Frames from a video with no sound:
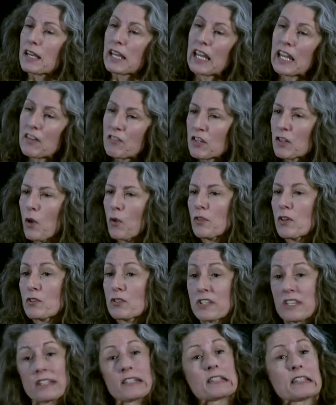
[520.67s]
even though
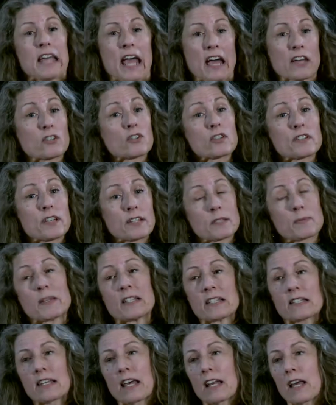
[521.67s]
there's a standard that's
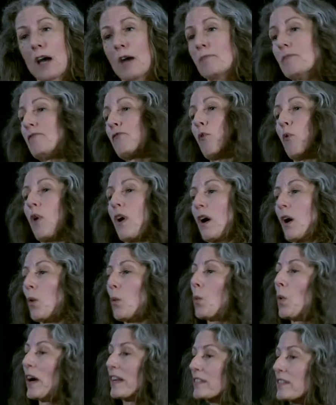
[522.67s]
been set up for
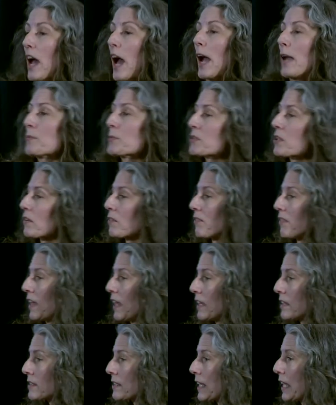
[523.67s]
what types of
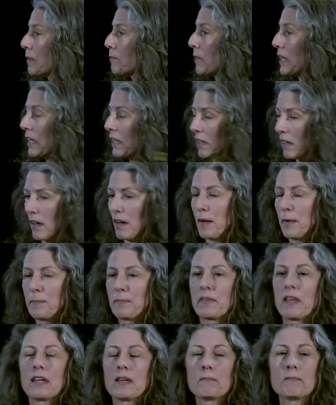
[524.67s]
things can be
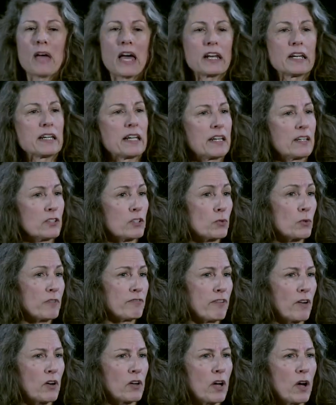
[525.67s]
embedded into a
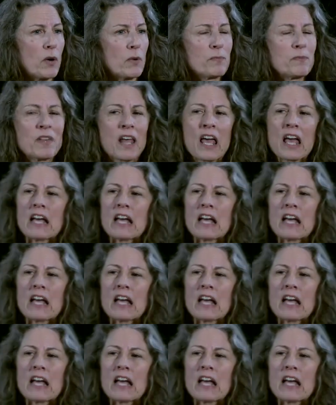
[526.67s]
photo,